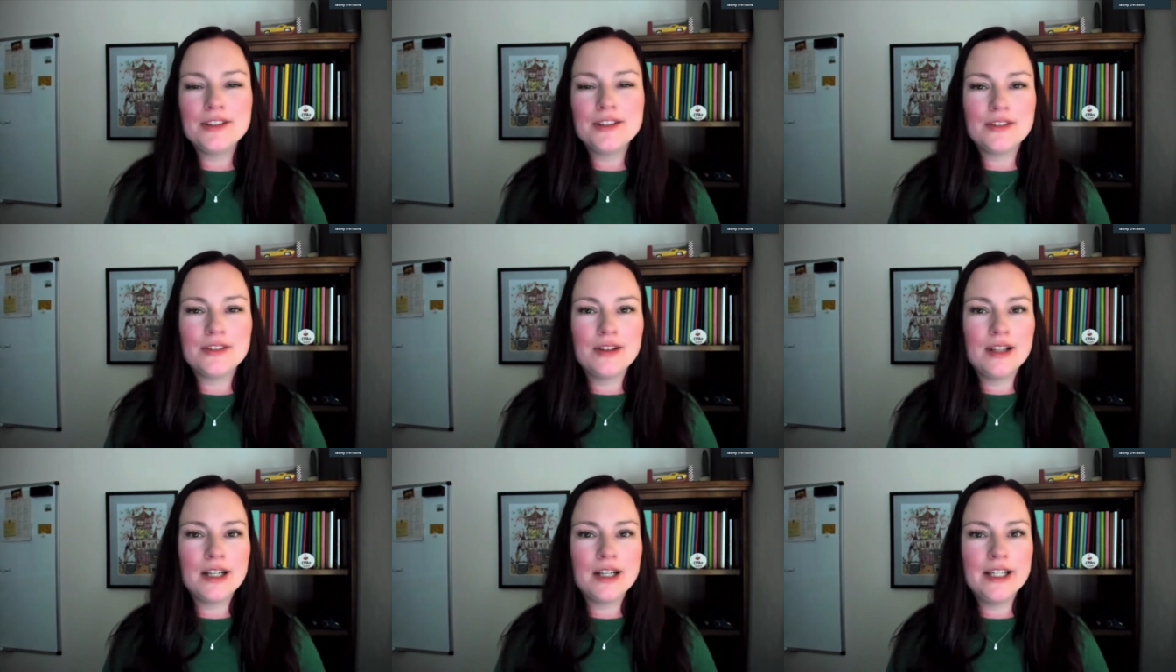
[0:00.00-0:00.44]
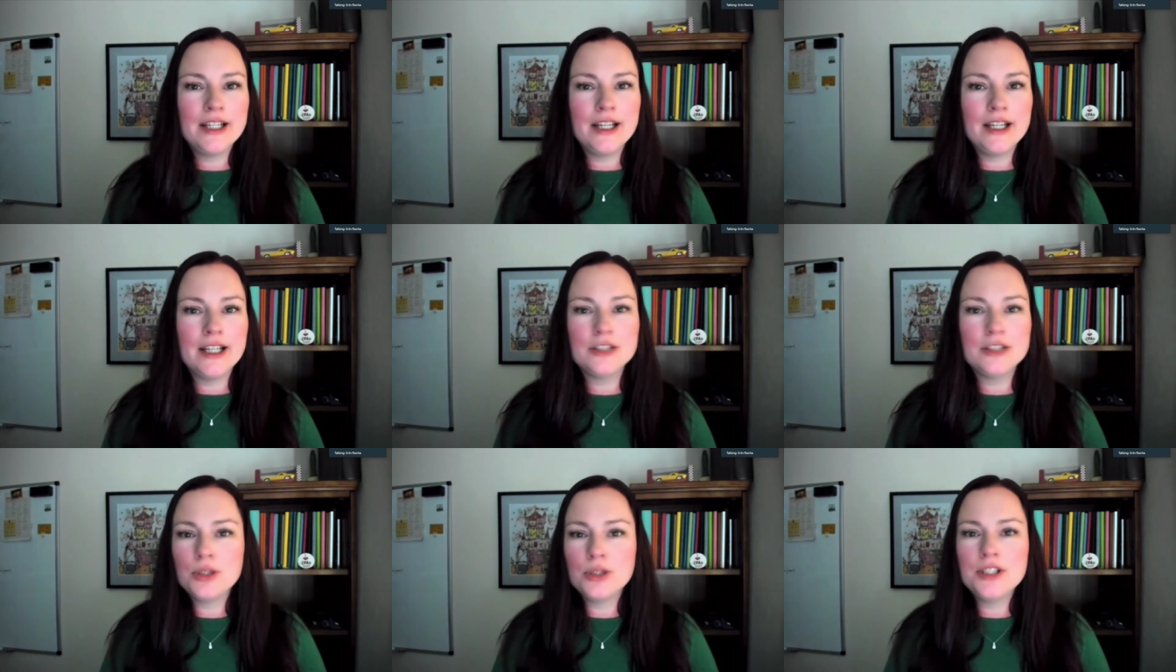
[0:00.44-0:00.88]
And then I
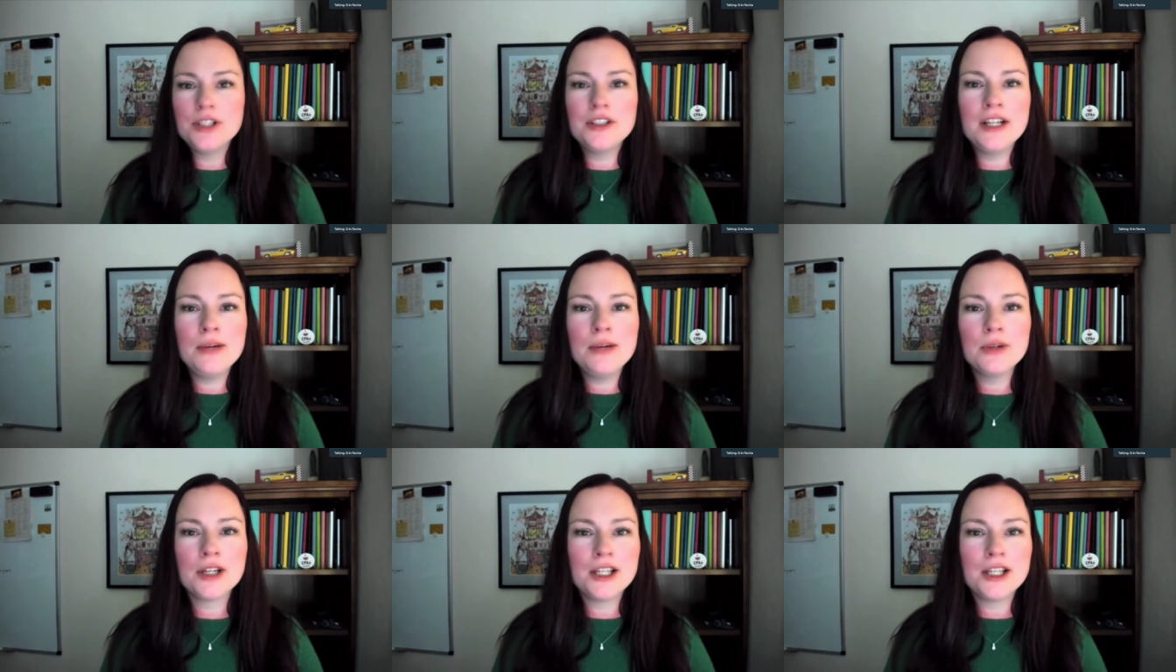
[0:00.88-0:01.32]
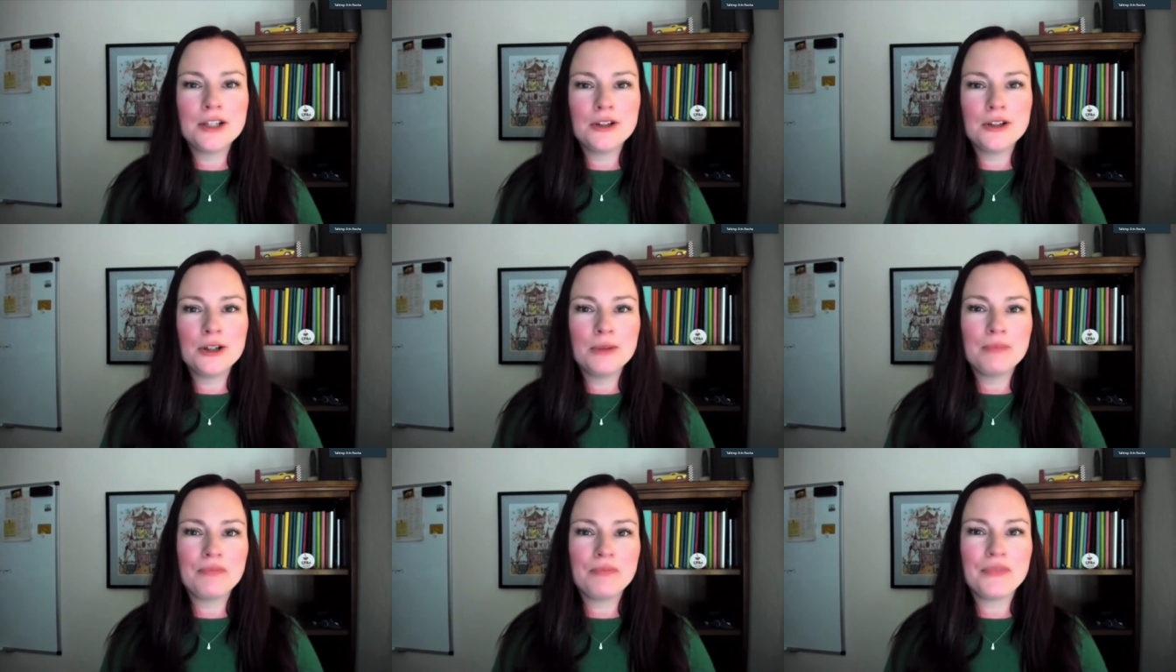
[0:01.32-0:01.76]
joined a networking
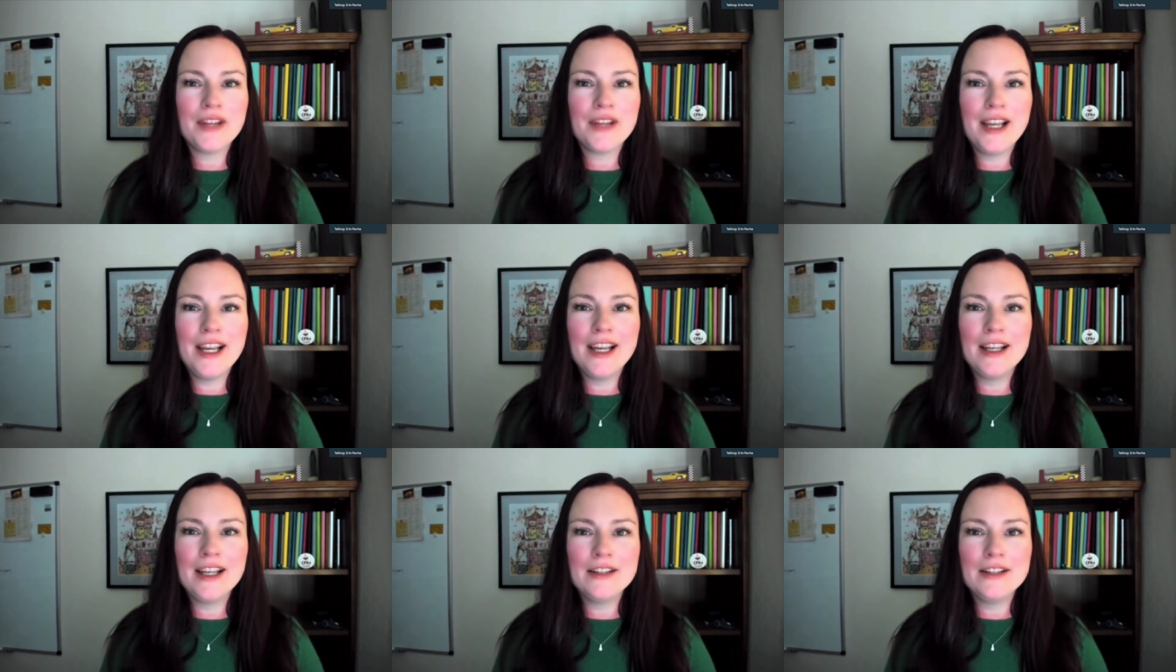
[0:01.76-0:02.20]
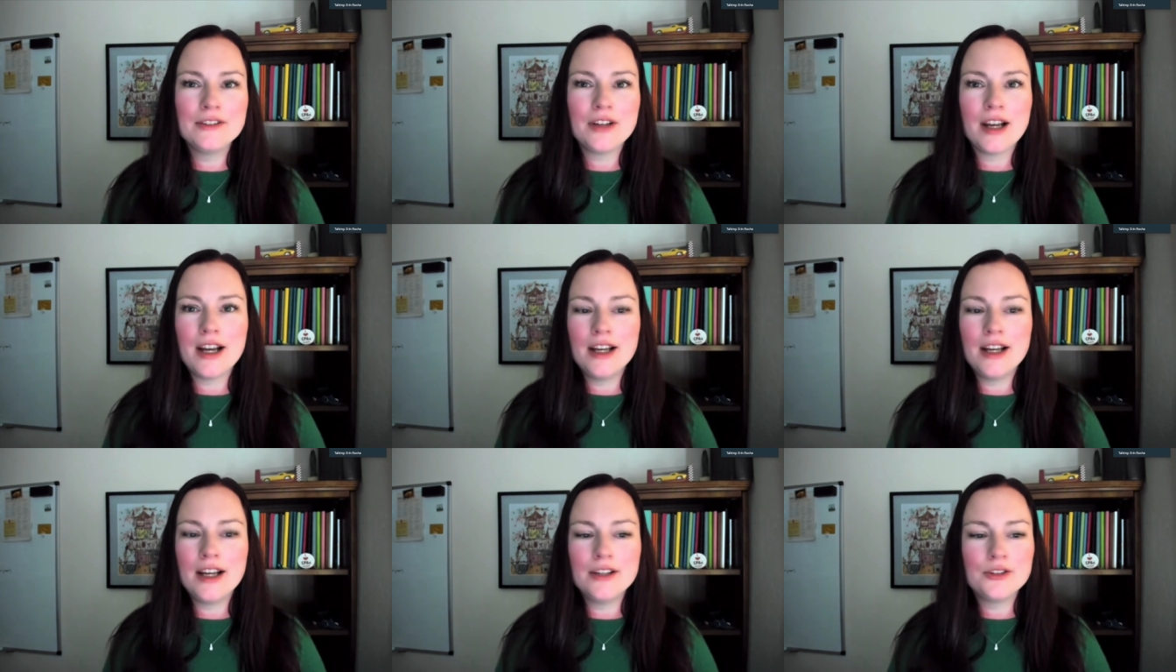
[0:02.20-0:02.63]
group. And
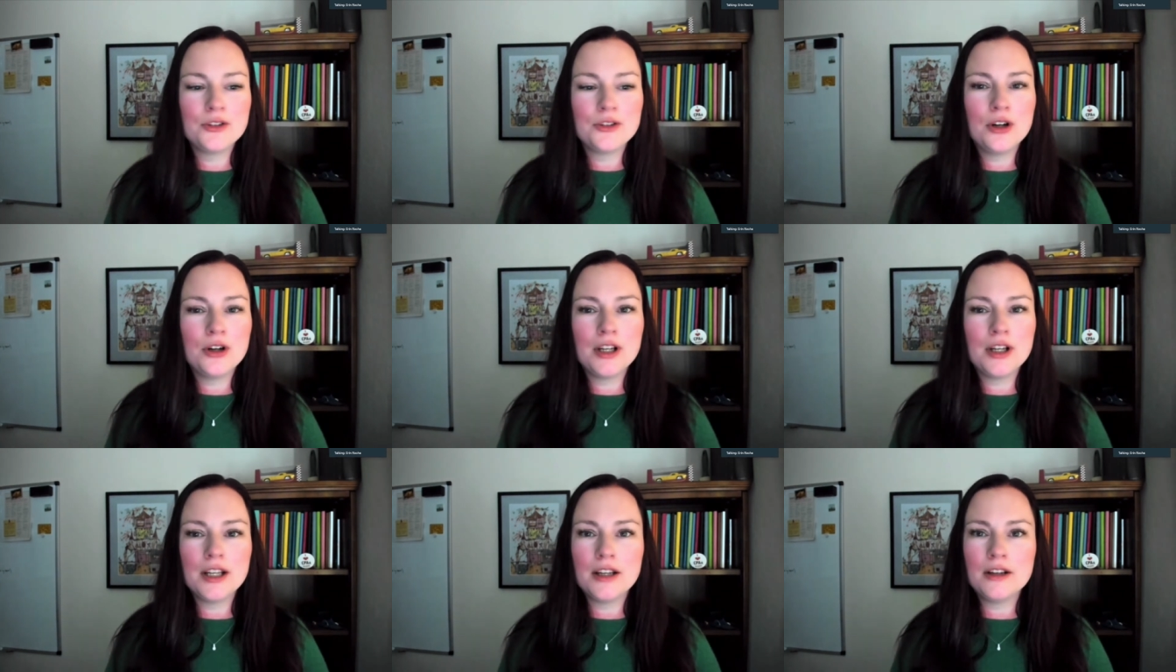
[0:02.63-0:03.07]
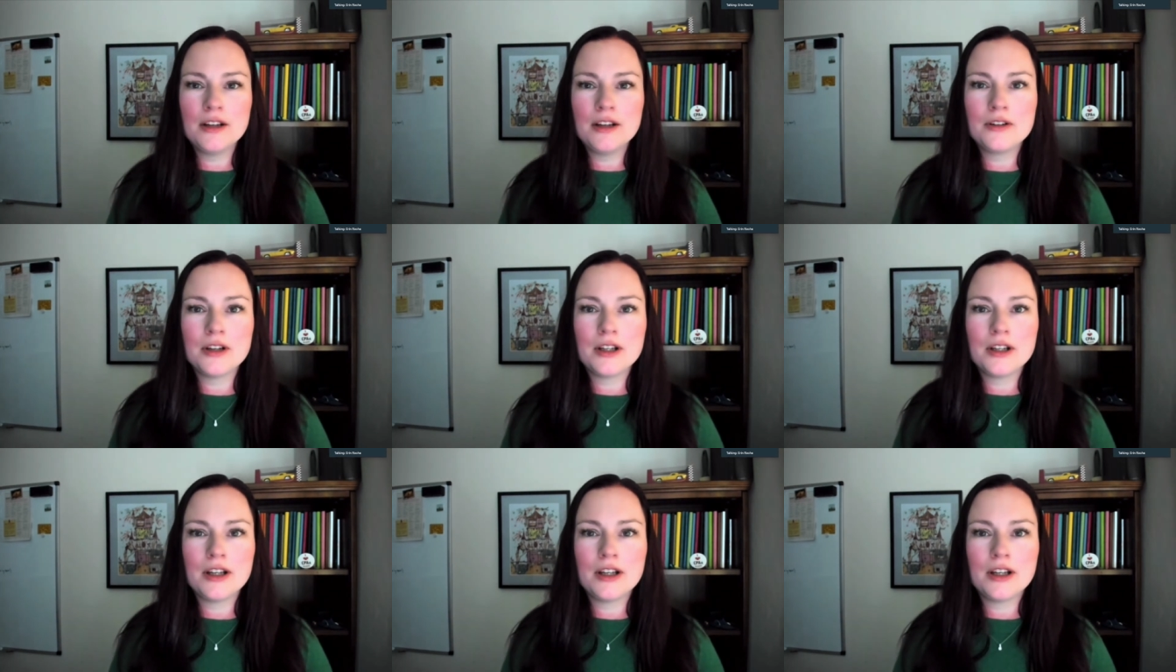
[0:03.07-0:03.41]
I started